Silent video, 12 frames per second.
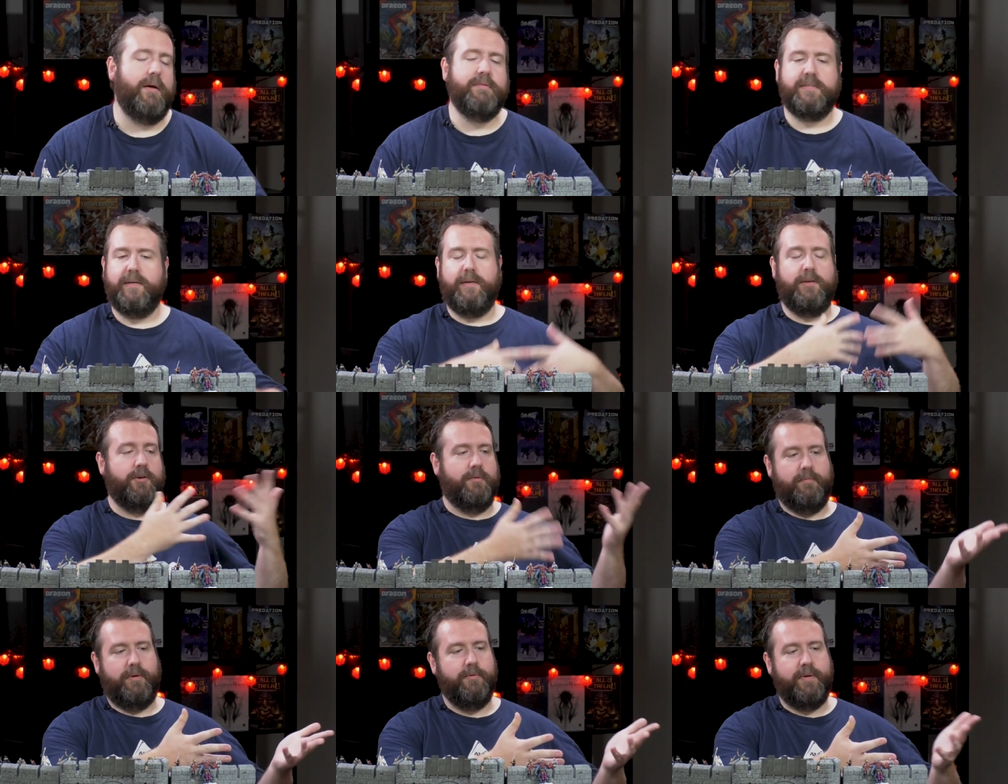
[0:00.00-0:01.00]
know, obviously
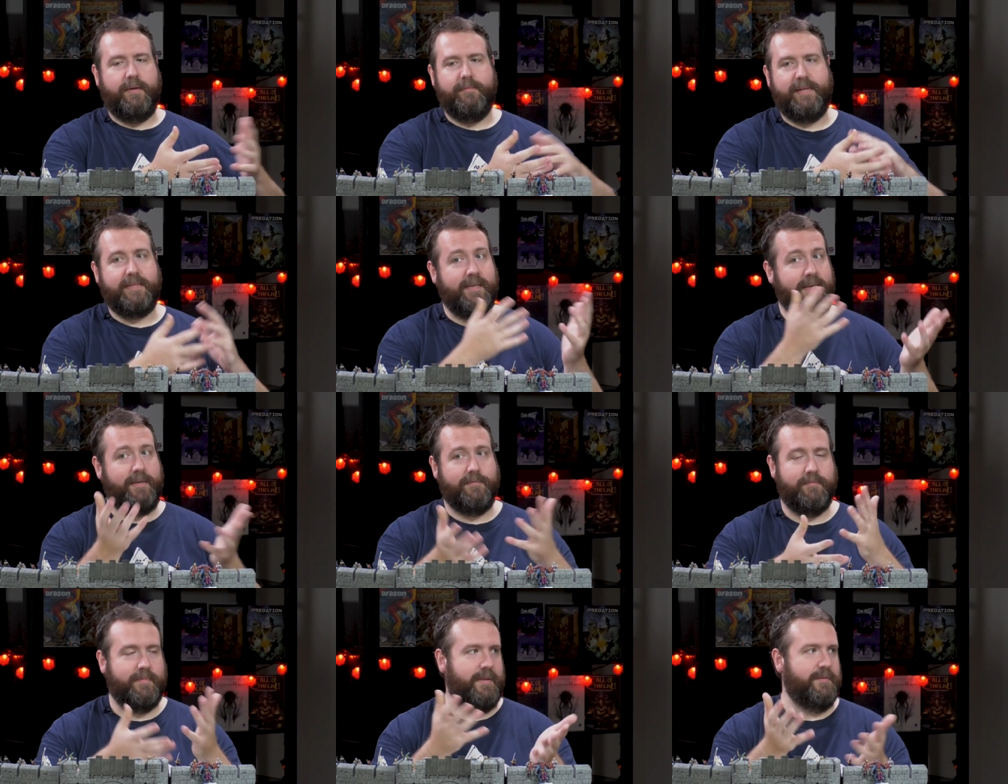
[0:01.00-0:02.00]
you you can designate
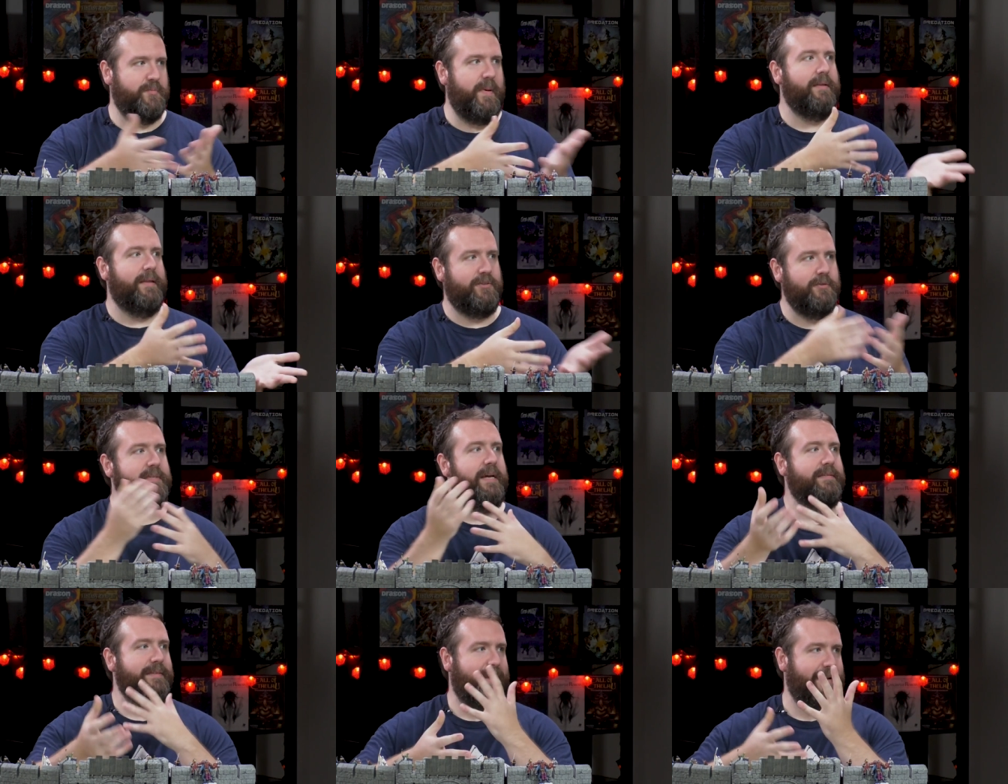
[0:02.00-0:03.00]
the spell. Lets you
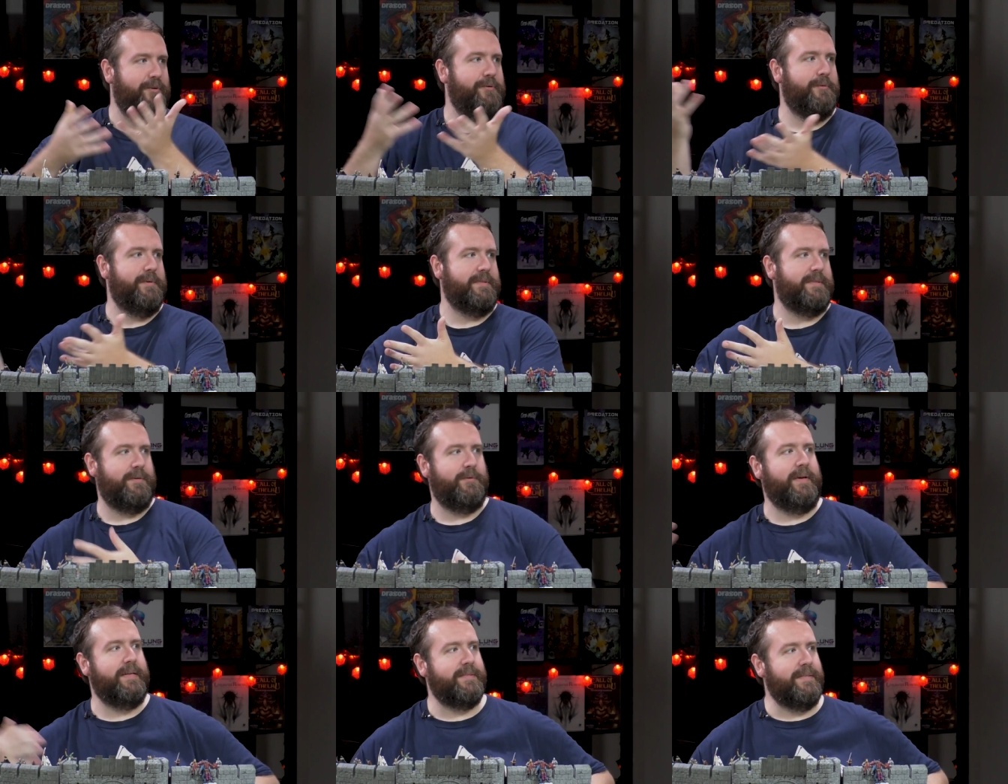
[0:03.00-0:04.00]
designate who is
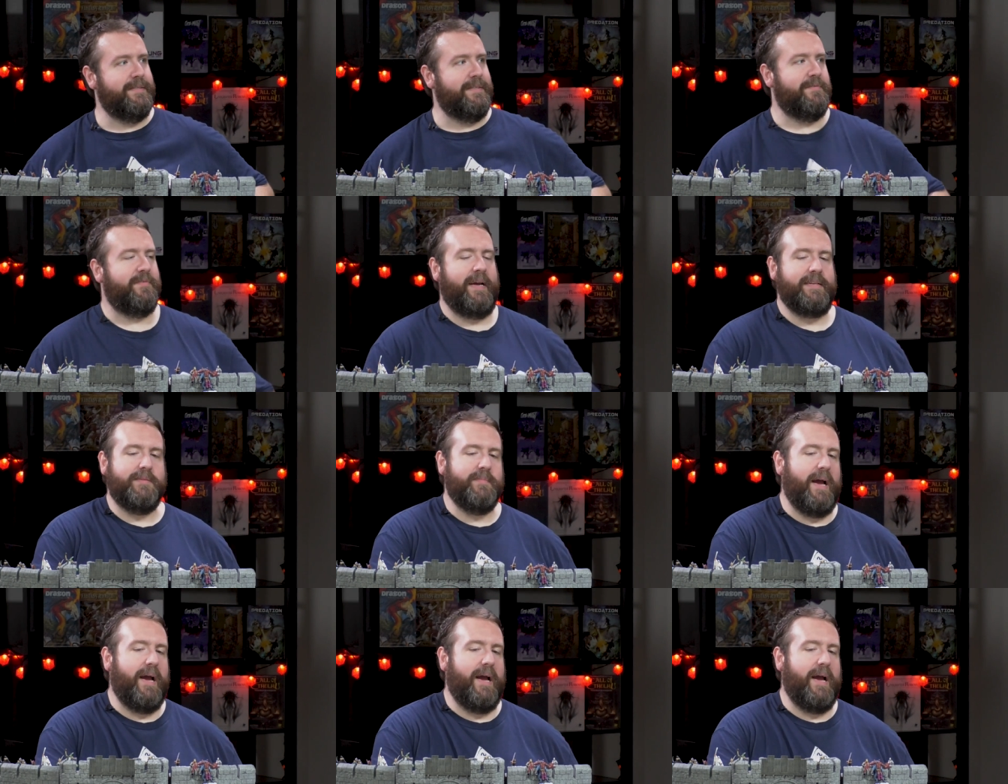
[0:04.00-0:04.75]
who is and isn't affected